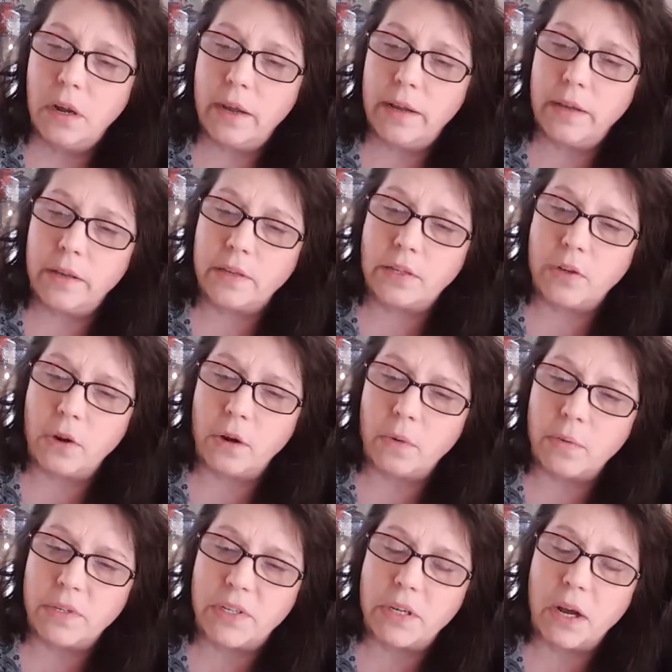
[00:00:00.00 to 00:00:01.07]
And this girl
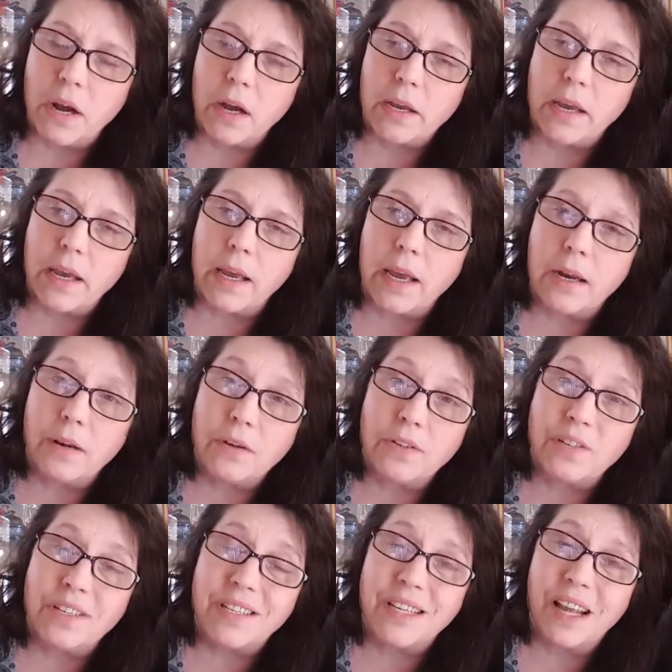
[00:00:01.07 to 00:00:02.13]
was talking on her
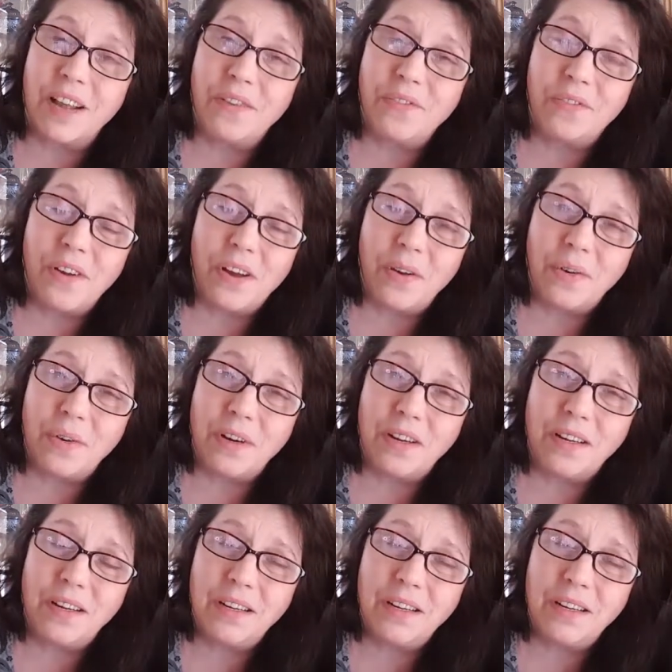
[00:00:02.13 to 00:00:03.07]
cell phone.